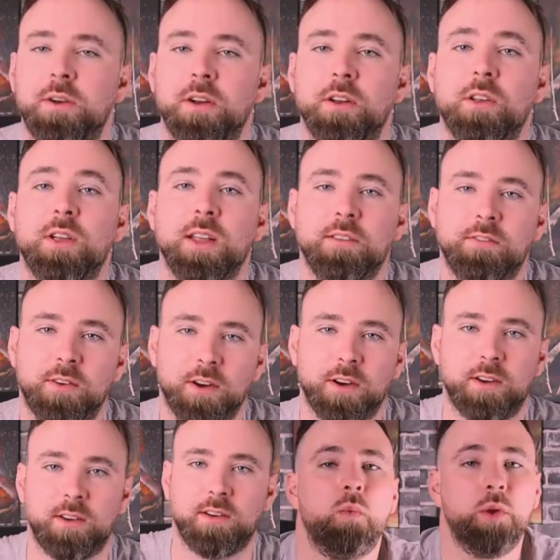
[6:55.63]
you are looking
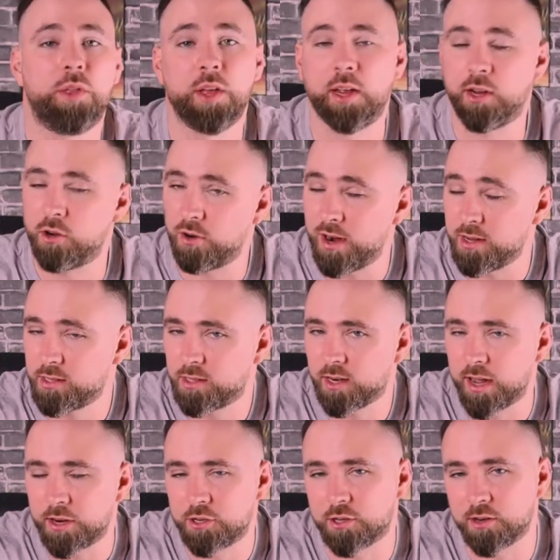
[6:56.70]
for with a great
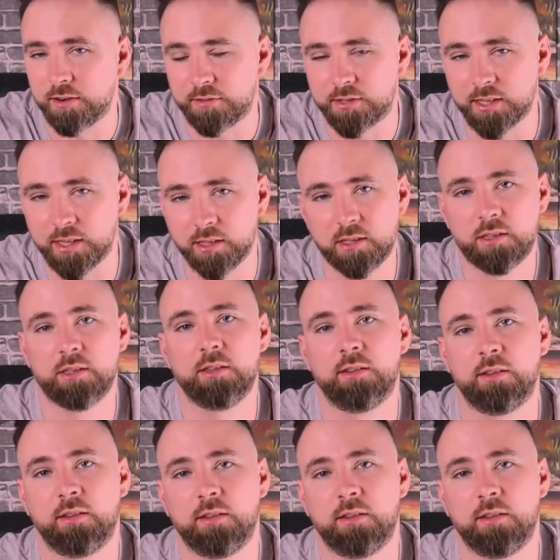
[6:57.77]
selection of seeds.